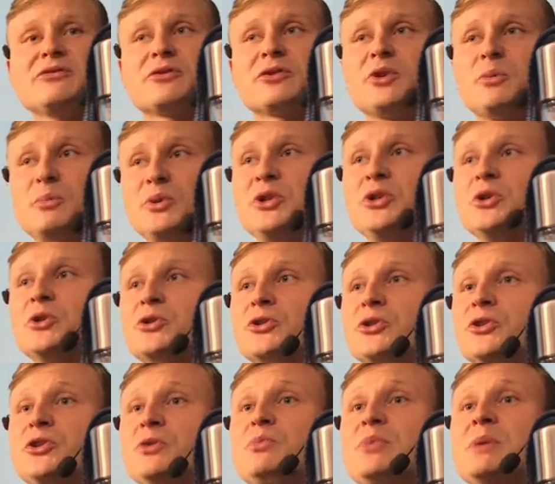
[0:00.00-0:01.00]
for the producer
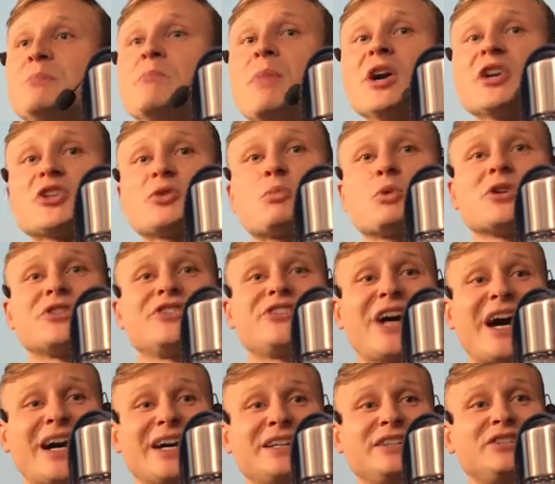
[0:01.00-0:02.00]
to be much more
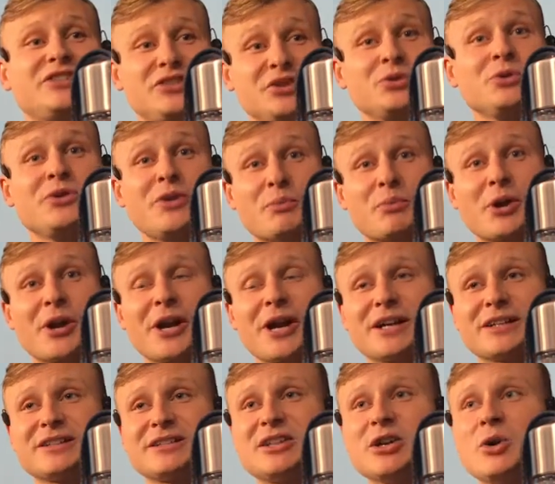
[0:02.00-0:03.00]
tied to the
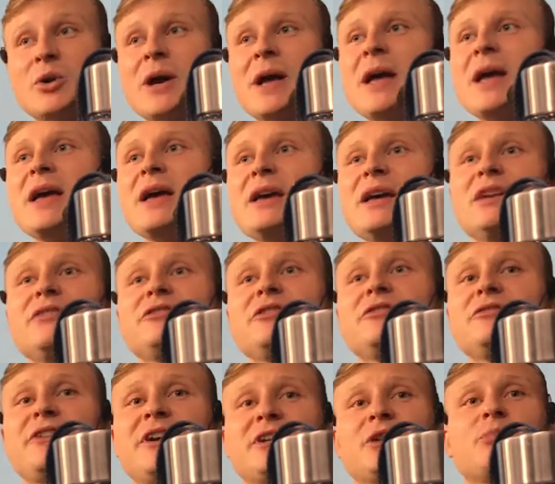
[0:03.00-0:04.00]
product. So if you
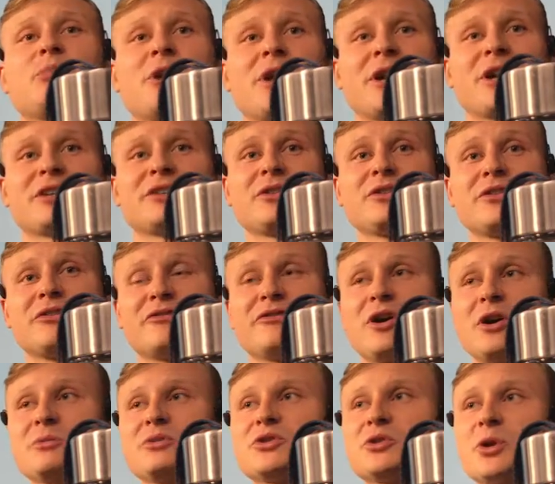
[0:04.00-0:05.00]
find a product on the
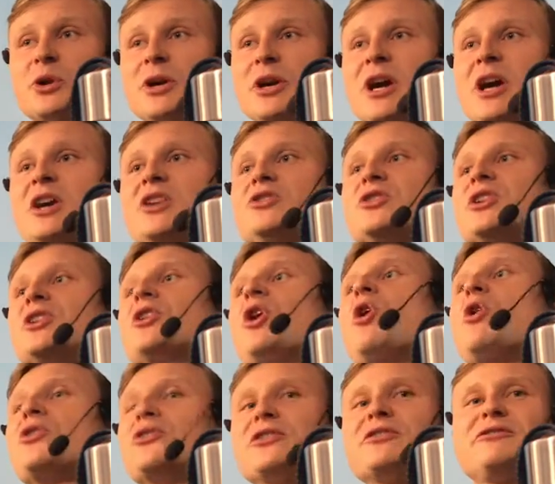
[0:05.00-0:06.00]
farm store, you can
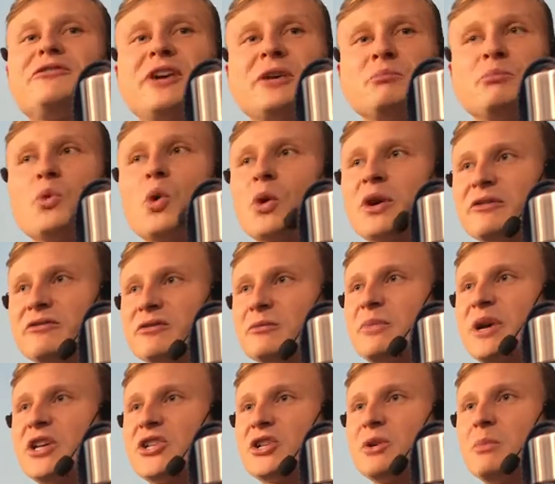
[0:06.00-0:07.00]
also find more
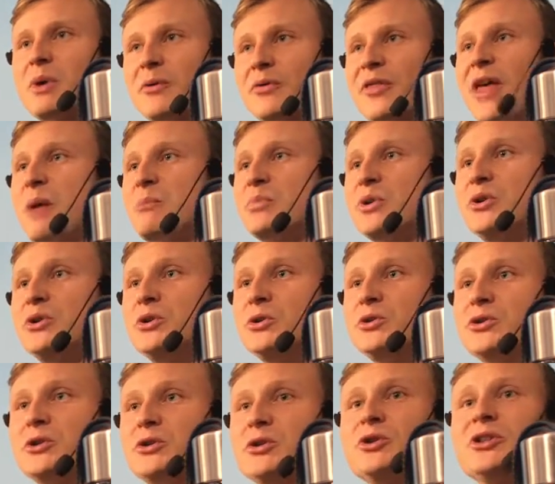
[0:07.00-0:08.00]
information about that
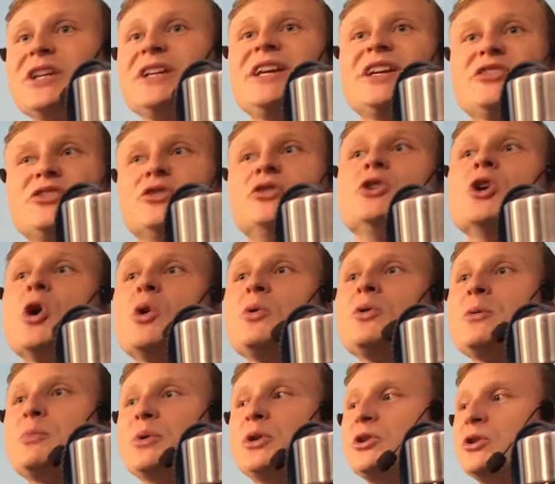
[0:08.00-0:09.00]
producer. You can get to know
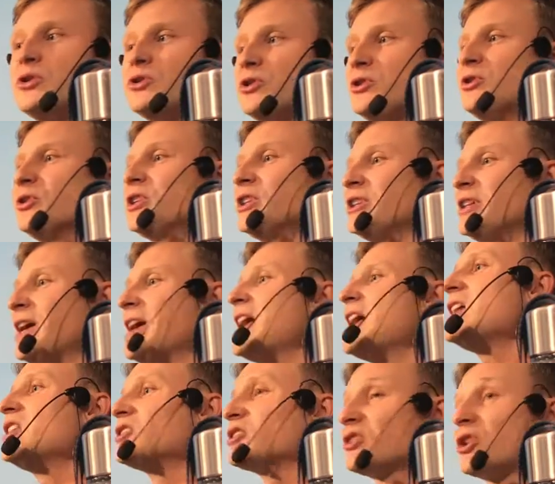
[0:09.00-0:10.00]
the producer. You can
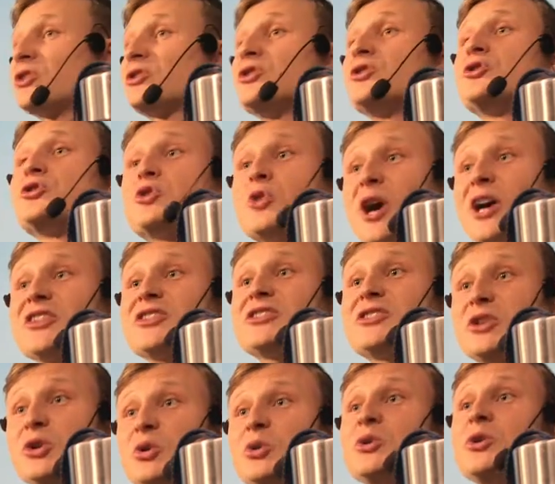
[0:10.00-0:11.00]
start to
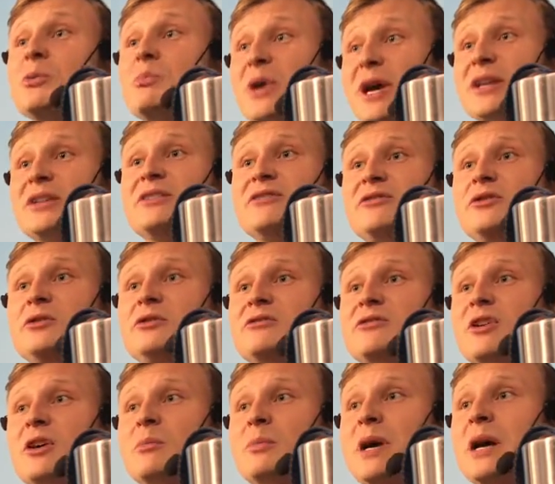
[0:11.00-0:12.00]
trust who you're buying the food
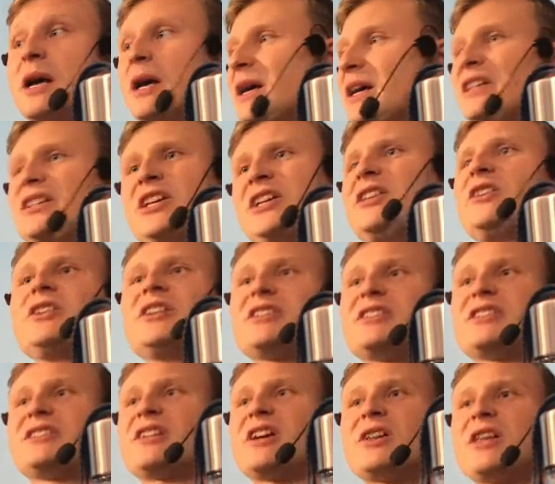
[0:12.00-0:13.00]
from. They don't
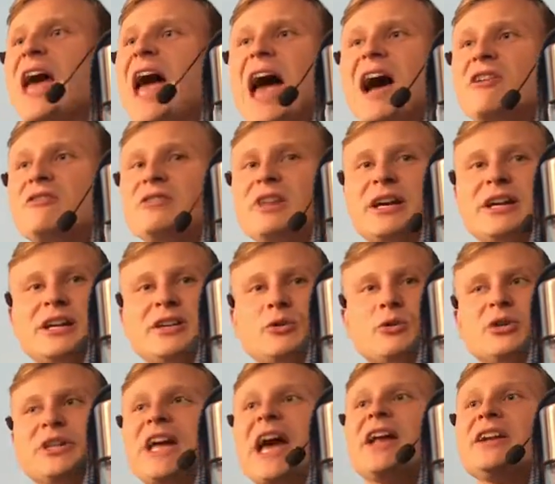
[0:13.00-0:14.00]
necessarily have like an
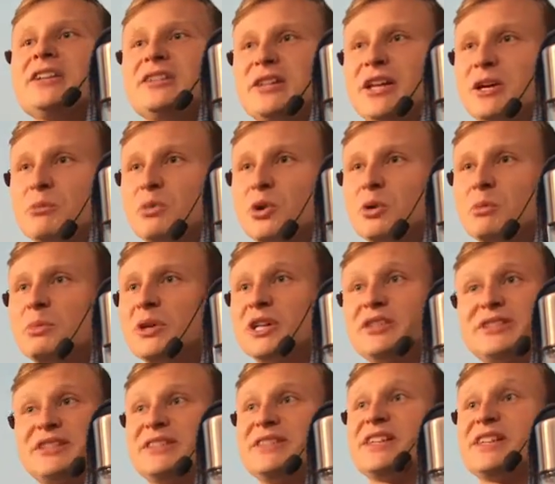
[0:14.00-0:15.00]
organic label
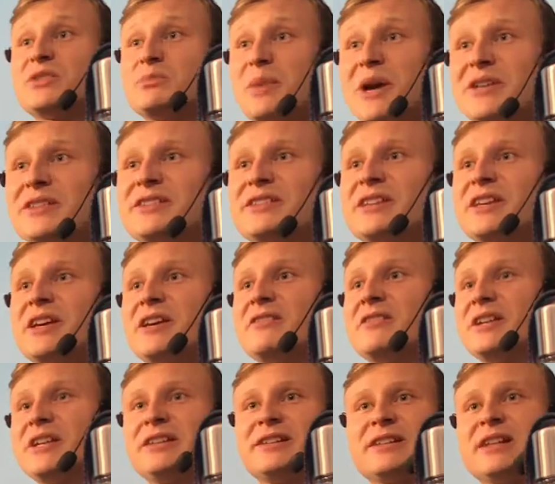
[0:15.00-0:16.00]
because it's expensive
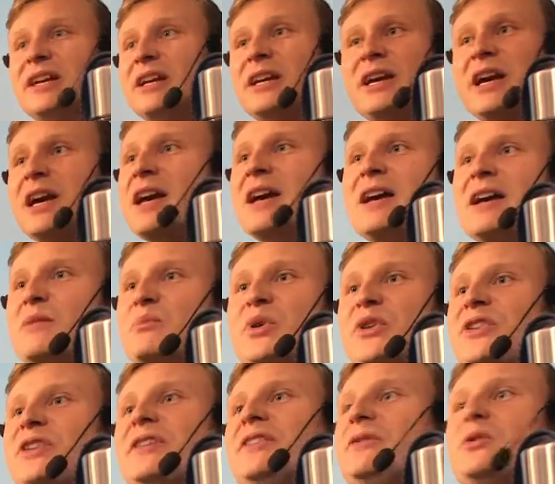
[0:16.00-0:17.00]
and it's like,
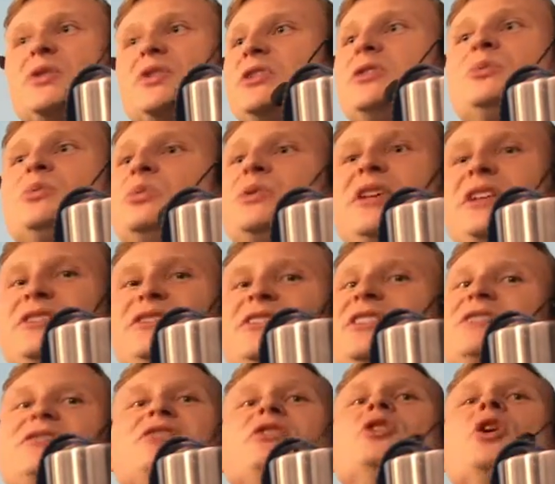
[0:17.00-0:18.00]
but
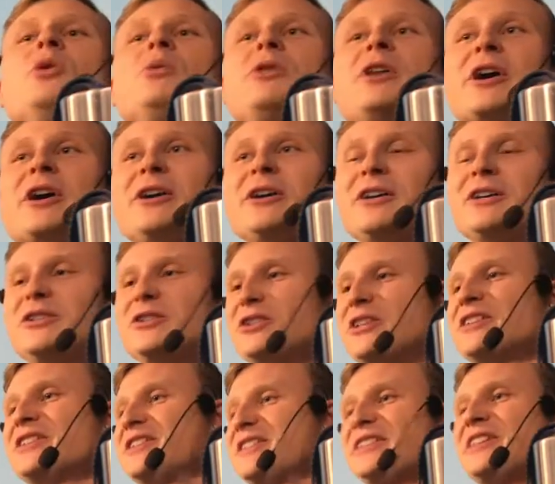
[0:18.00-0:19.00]
if you go there, you
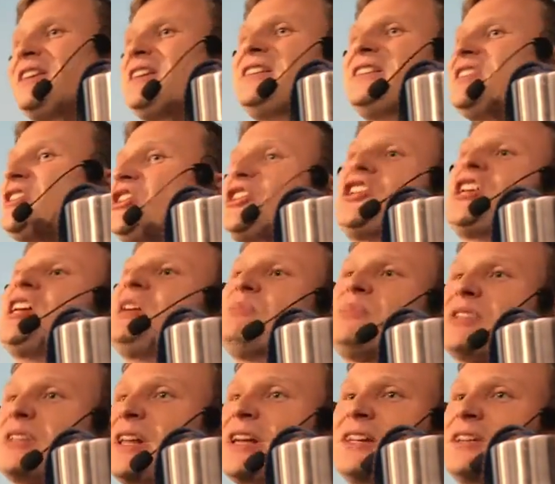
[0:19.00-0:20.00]
can see the
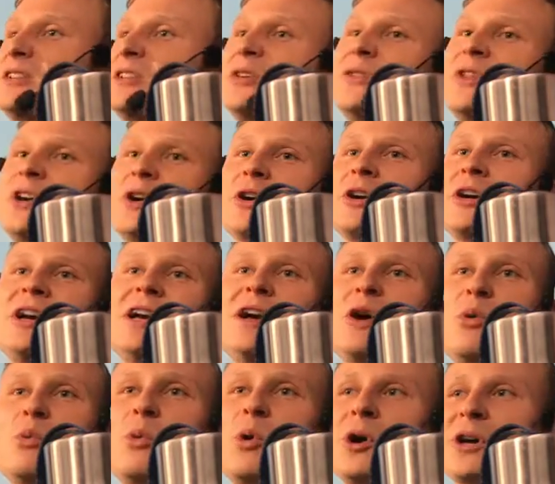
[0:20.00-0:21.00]
sheep, like, you know, they're
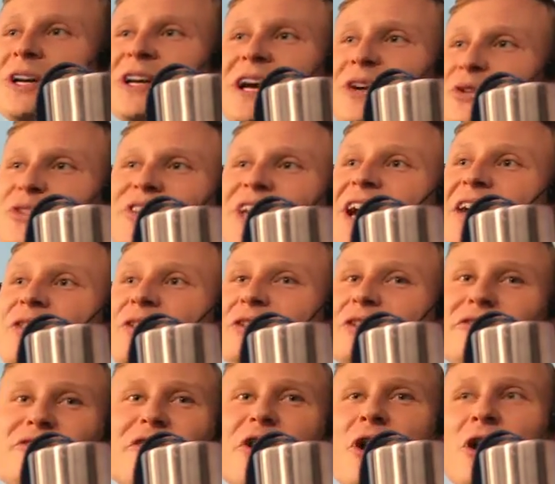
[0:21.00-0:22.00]
walking outside on
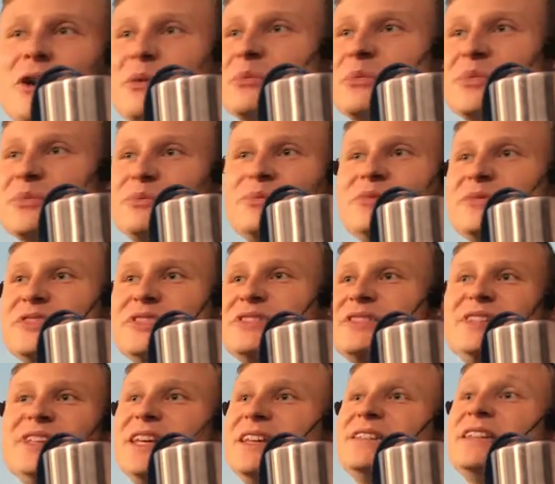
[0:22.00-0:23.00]
the farm,
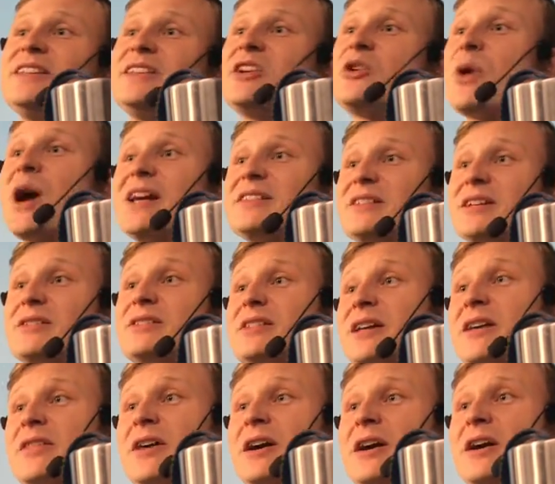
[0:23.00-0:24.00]
eating the grass
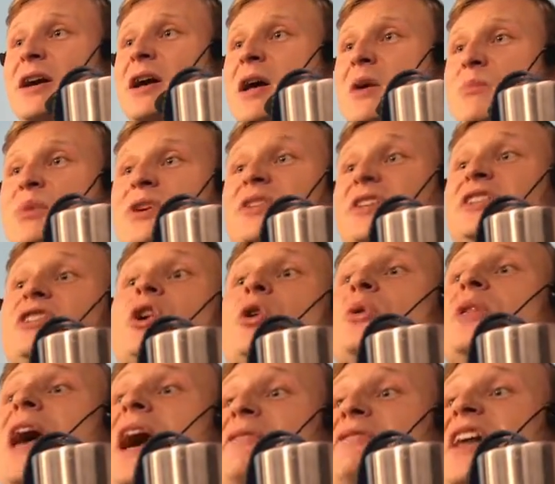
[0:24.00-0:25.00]
outside there, but they
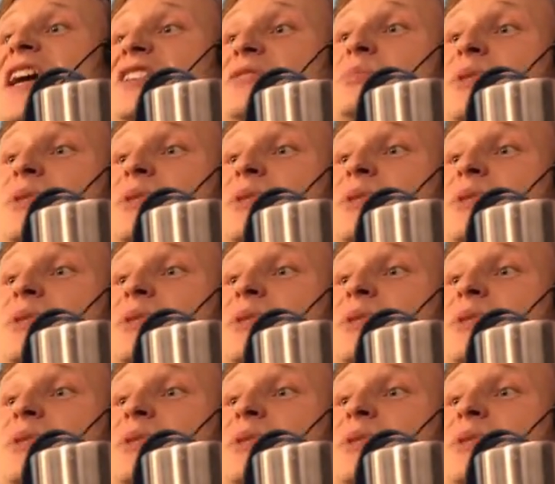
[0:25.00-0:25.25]
don't have that